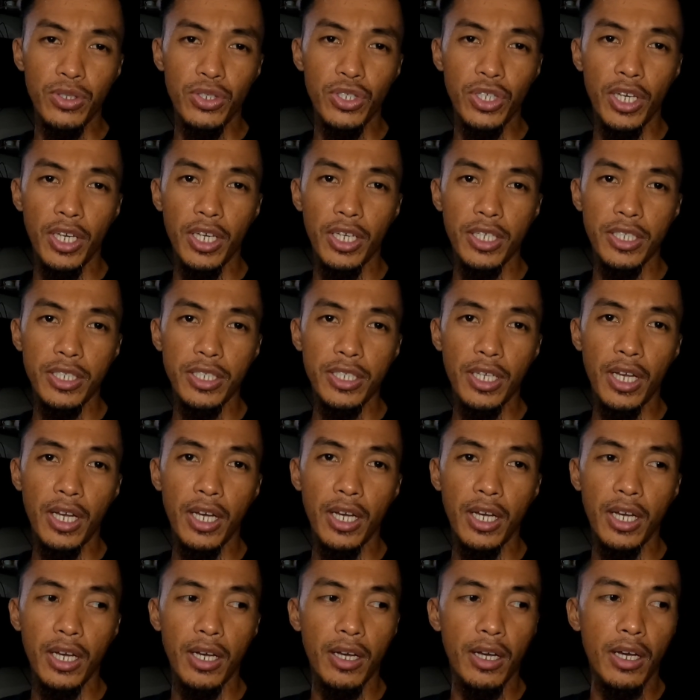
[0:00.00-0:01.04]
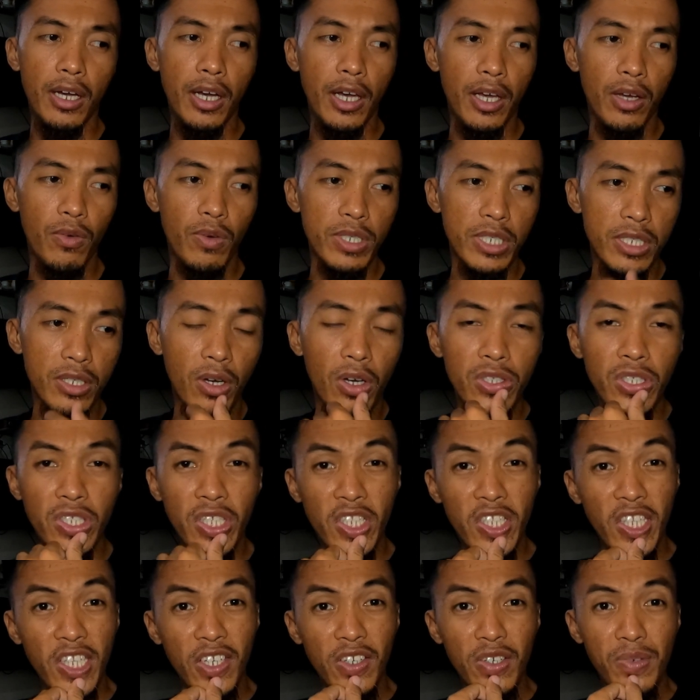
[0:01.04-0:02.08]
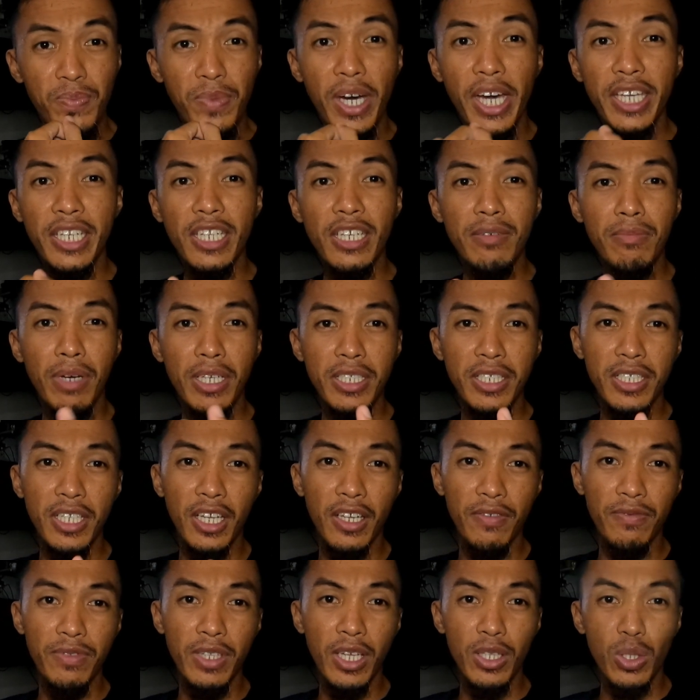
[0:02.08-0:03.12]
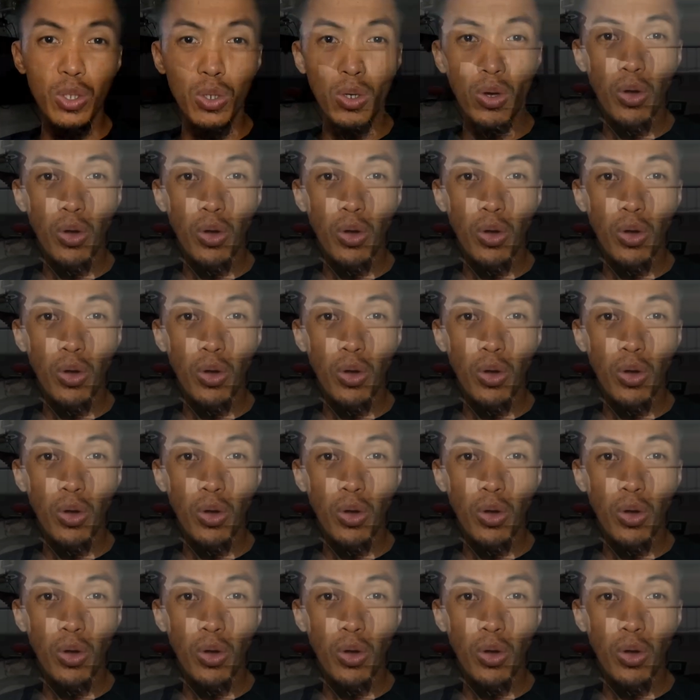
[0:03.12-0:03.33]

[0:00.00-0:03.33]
to chase. I was constantly reminding myself not to